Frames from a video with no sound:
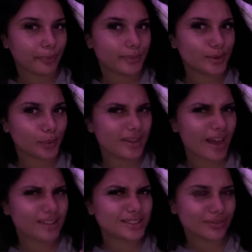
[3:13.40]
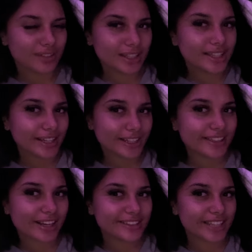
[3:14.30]
So yeah, definitely get a
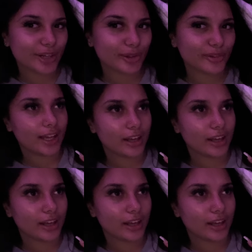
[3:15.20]
neck tattoo.